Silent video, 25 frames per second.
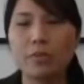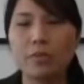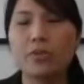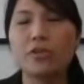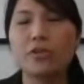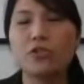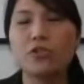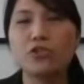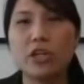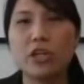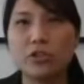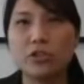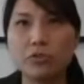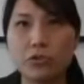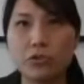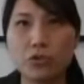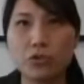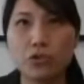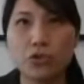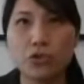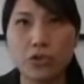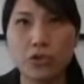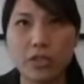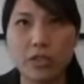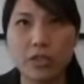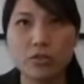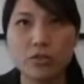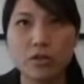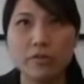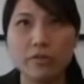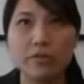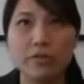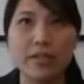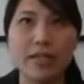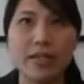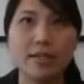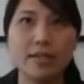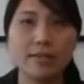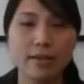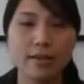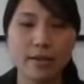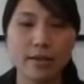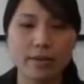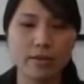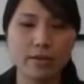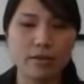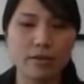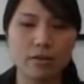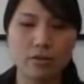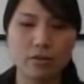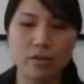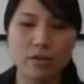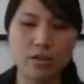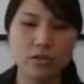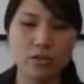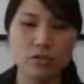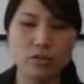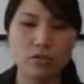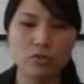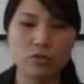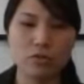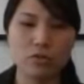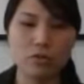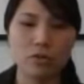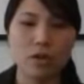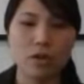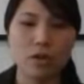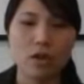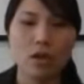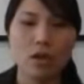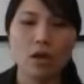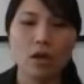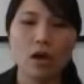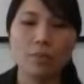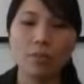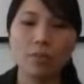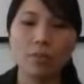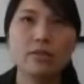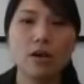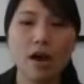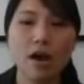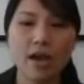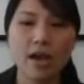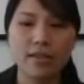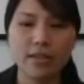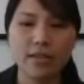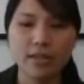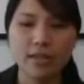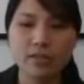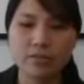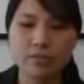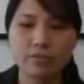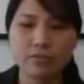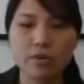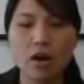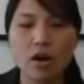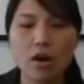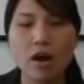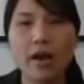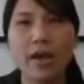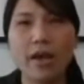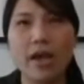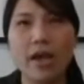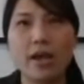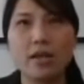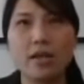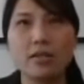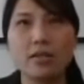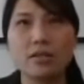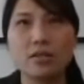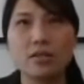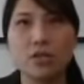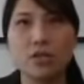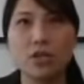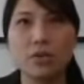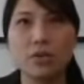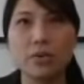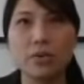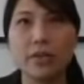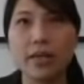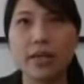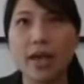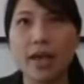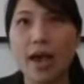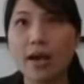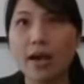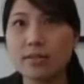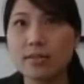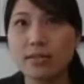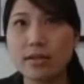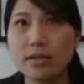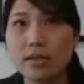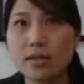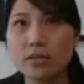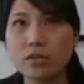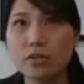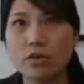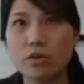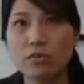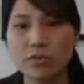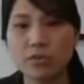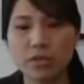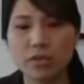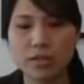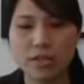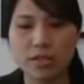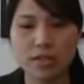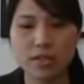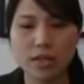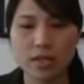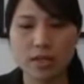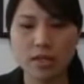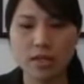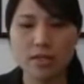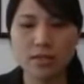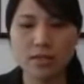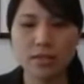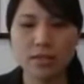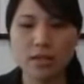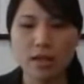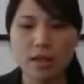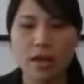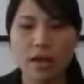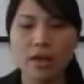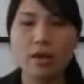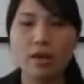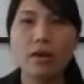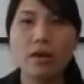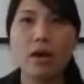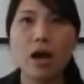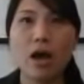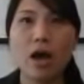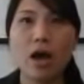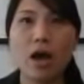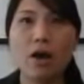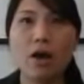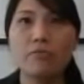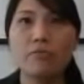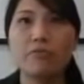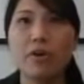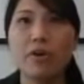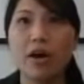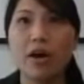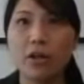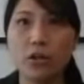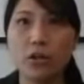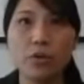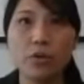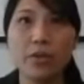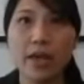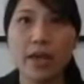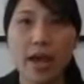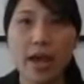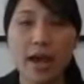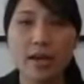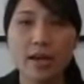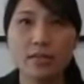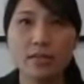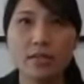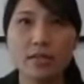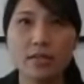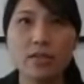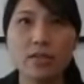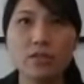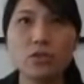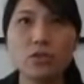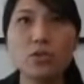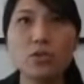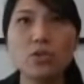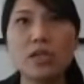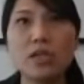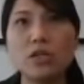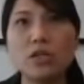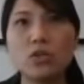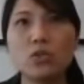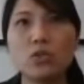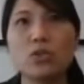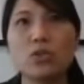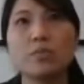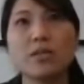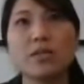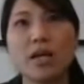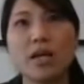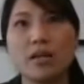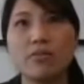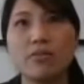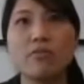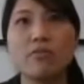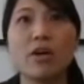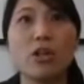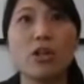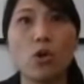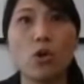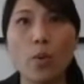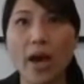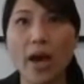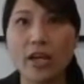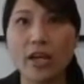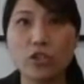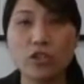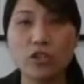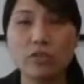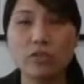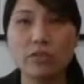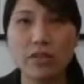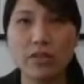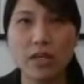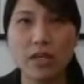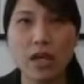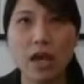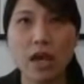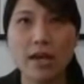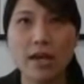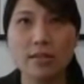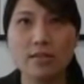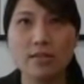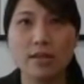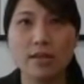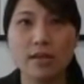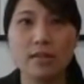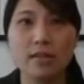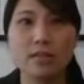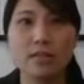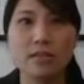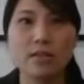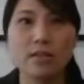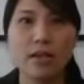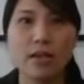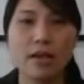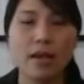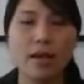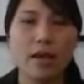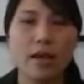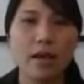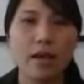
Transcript: Some of the general duties of an executor is to identify and secure the assets of the deceased, value the assets. You need to obtain a valuation of the assets